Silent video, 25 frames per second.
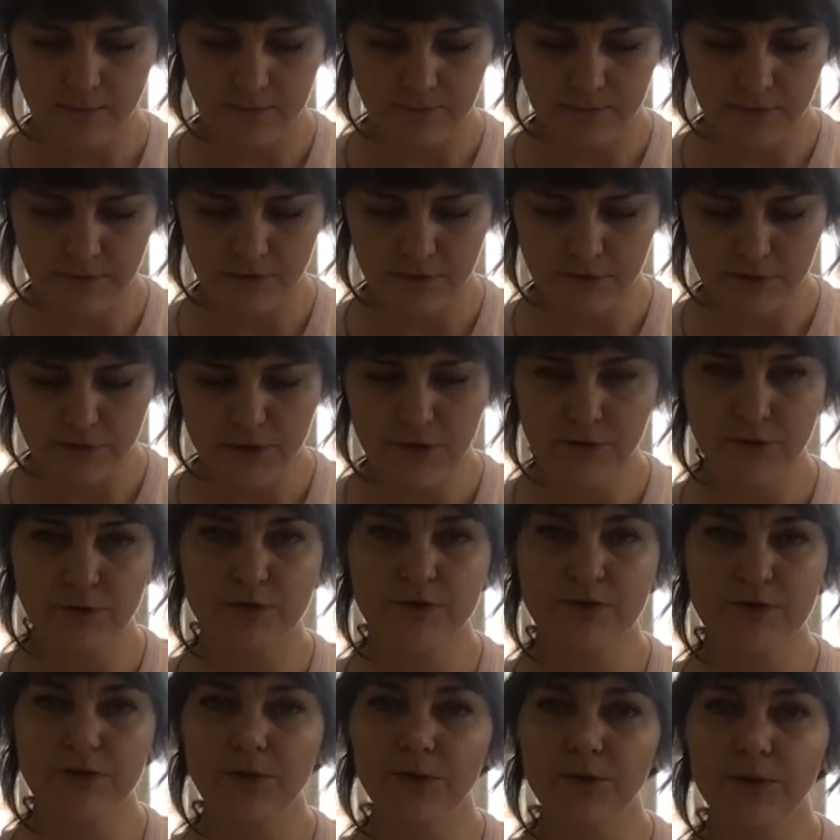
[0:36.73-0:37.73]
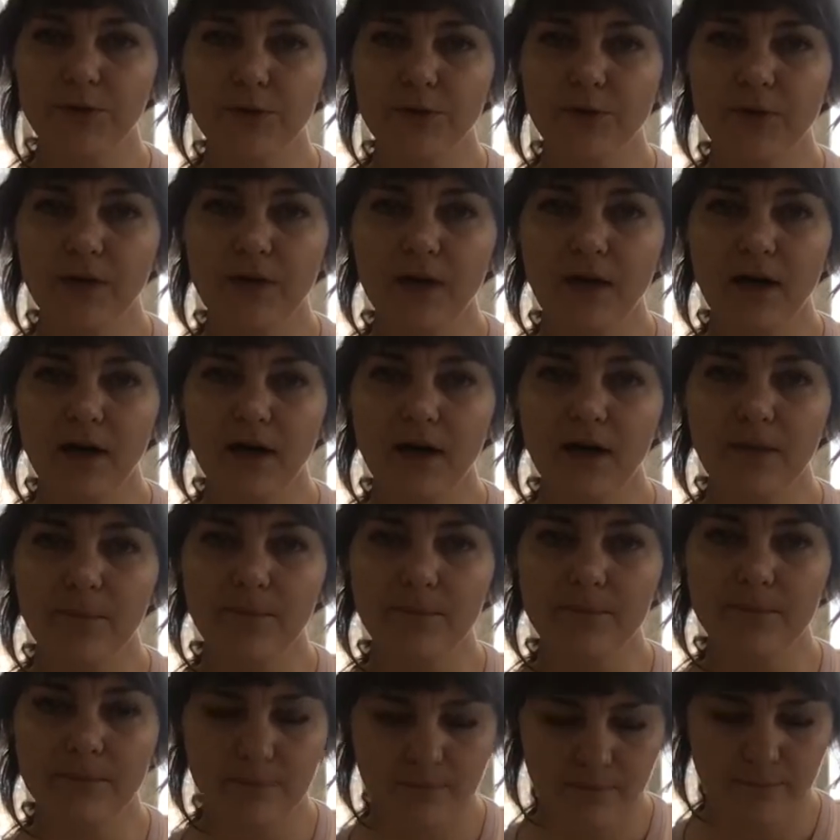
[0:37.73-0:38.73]
if you choose to
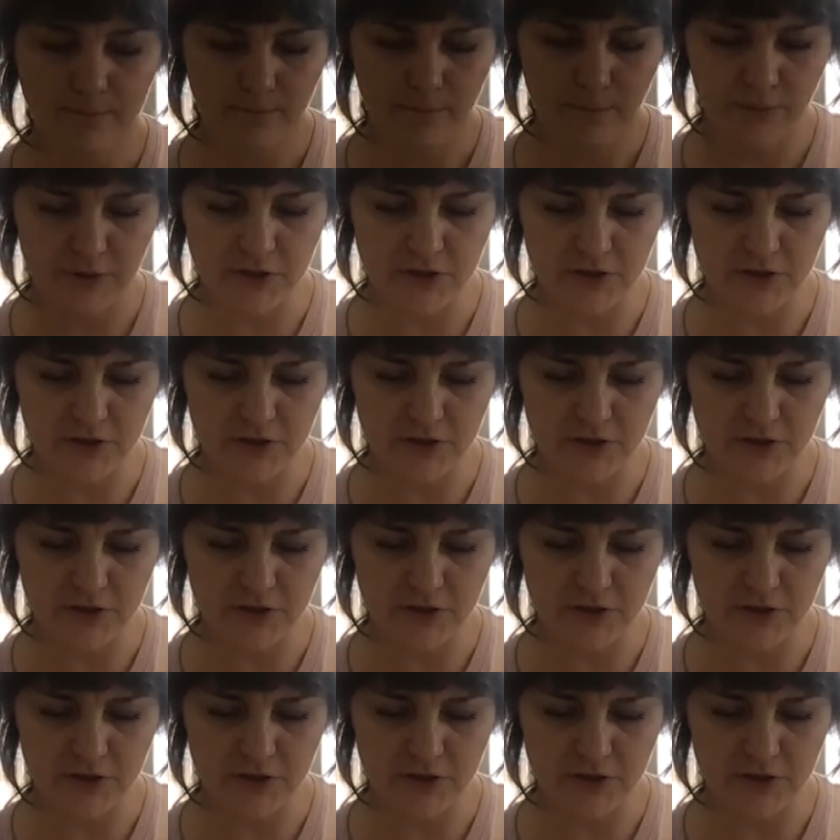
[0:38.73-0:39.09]
put